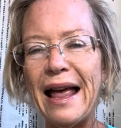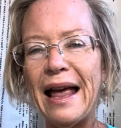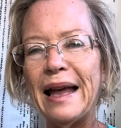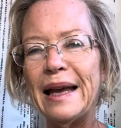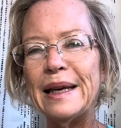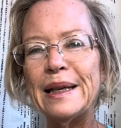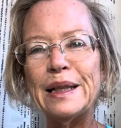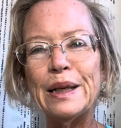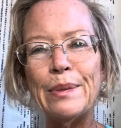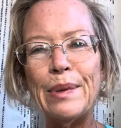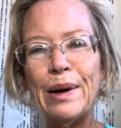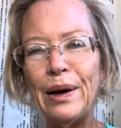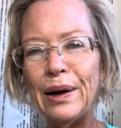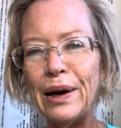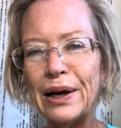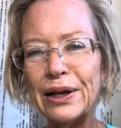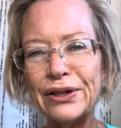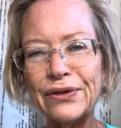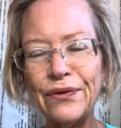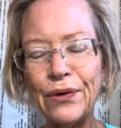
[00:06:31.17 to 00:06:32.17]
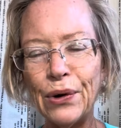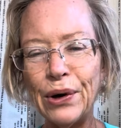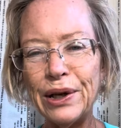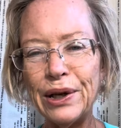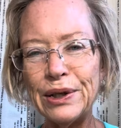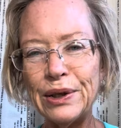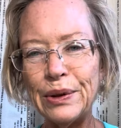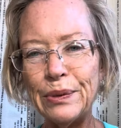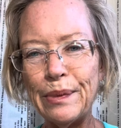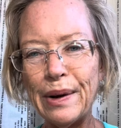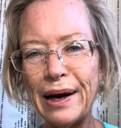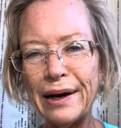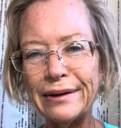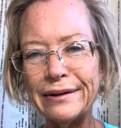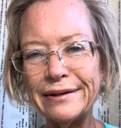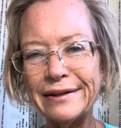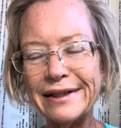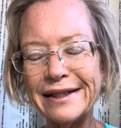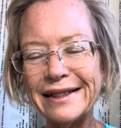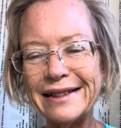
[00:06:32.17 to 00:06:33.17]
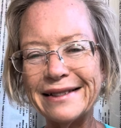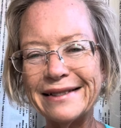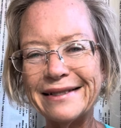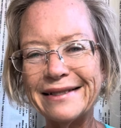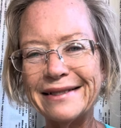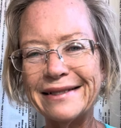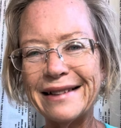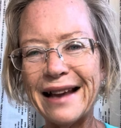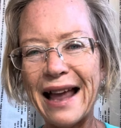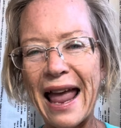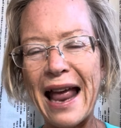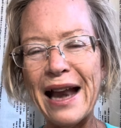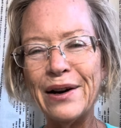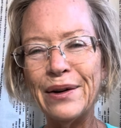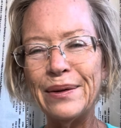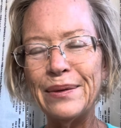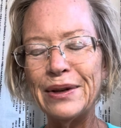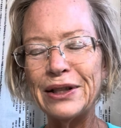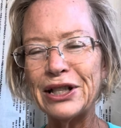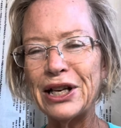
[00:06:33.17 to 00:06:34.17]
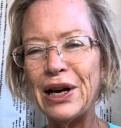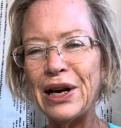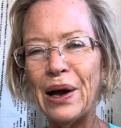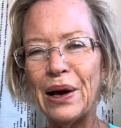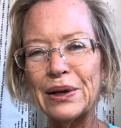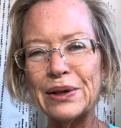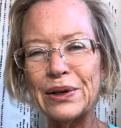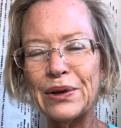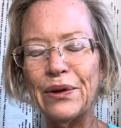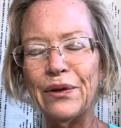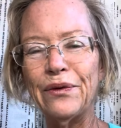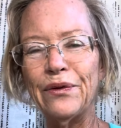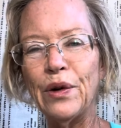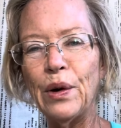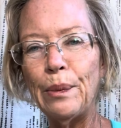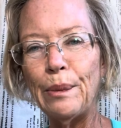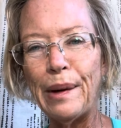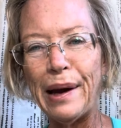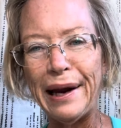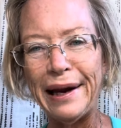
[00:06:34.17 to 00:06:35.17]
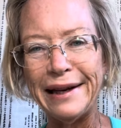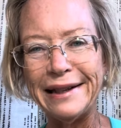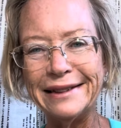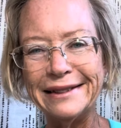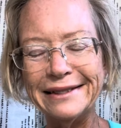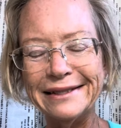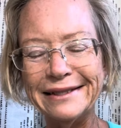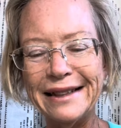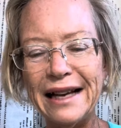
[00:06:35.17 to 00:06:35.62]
Isabel lost 42 pounds, and she lost her foot pain.